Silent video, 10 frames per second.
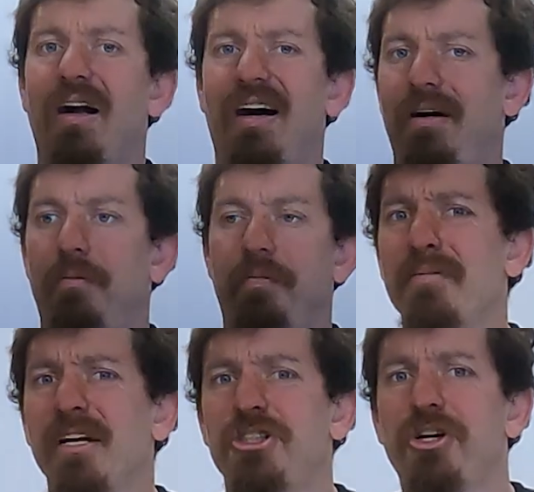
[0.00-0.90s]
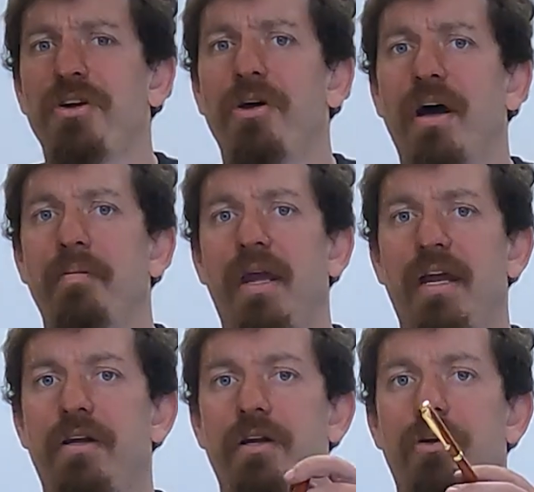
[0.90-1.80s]
I'm going to show you how to
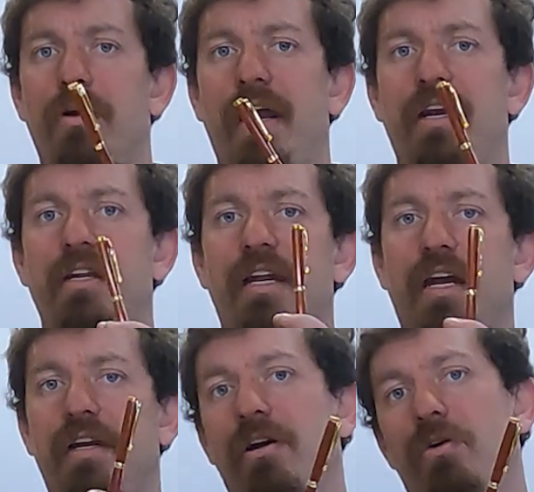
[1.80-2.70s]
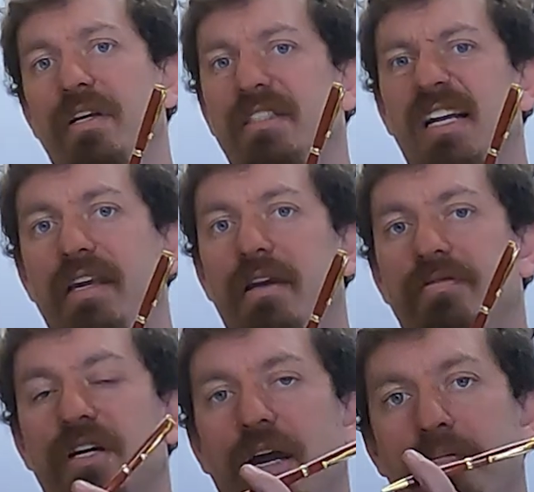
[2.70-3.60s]
make your handy dandy own
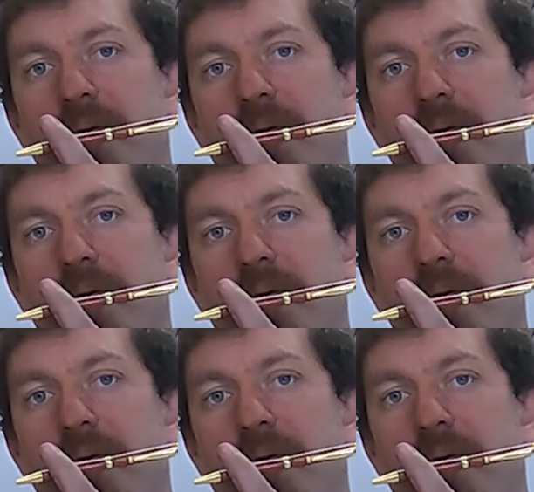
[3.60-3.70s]
executive type